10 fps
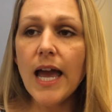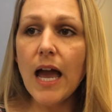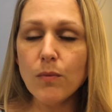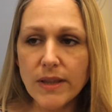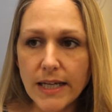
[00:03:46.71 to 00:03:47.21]

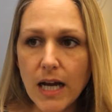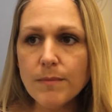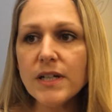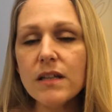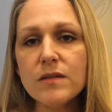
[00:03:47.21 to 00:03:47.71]
And when they
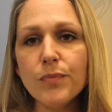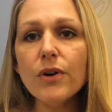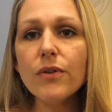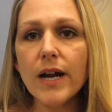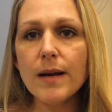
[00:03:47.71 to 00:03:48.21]
come into this
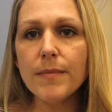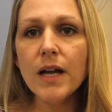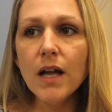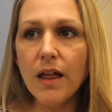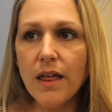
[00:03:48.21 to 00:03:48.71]
program,
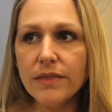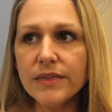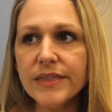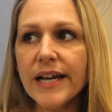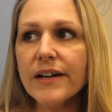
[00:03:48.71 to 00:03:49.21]

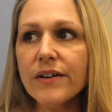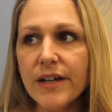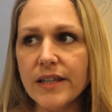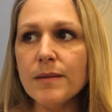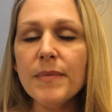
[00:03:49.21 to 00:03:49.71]
they're
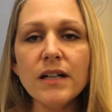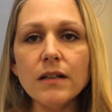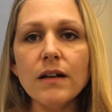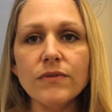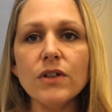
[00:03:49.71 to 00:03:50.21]
in the
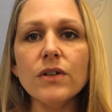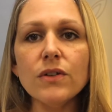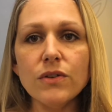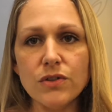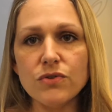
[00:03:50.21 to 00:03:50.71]
middle of the
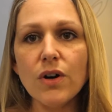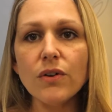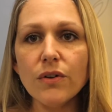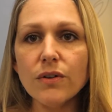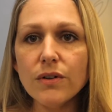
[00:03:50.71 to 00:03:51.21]

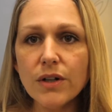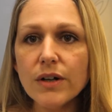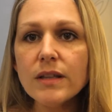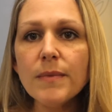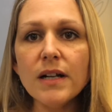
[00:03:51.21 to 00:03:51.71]
struggle. They're
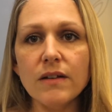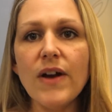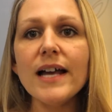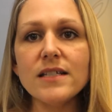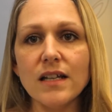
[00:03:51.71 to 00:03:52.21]
in the middle of
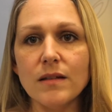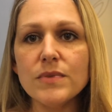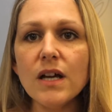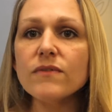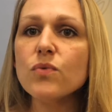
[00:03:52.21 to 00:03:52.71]
asking
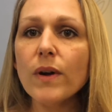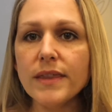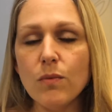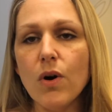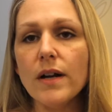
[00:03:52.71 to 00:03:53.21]
themselves what
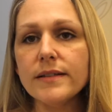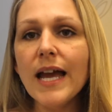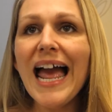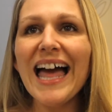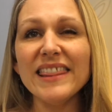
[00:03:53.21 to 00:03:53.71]
they want,
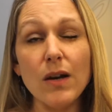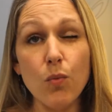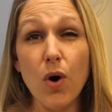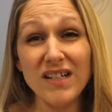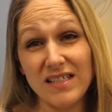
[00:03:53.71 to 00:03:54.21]
and they
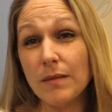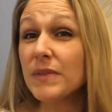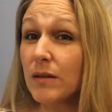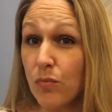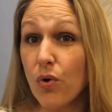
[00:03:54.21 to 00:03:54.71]
want
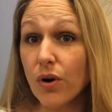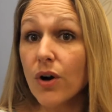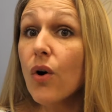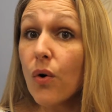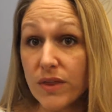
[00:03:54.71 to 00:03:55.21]
something more,
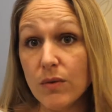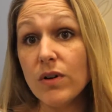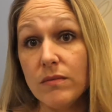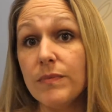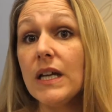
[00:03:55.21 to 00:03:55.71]
or they
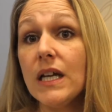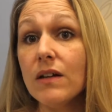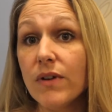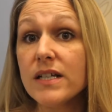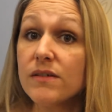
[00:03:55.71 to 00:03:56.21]
wouldn't be
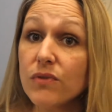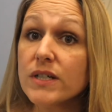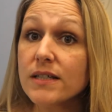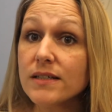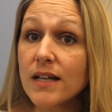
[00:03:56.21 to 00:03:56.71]
in Rising
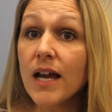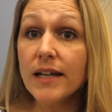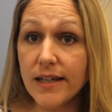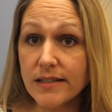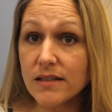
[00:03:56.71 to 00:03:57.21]
Voices.
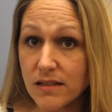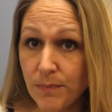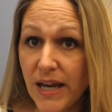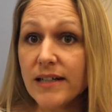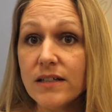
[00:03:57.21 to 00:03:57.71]
Yes, it's a
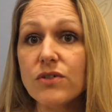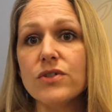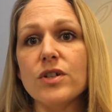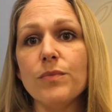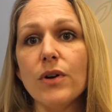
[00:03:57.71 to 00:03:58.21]
paid
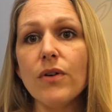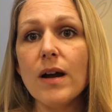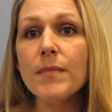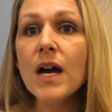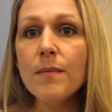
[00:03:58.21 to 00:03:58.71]
internship
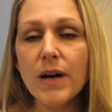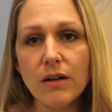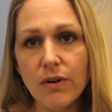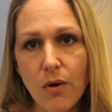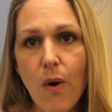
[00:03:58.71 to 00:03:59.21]
program, but it
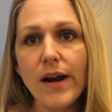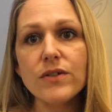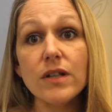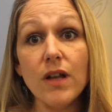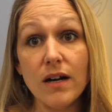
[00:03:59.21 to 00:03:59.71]

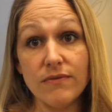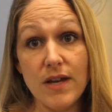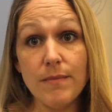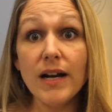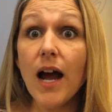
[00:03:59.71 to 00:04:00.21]
requires a lot of them, and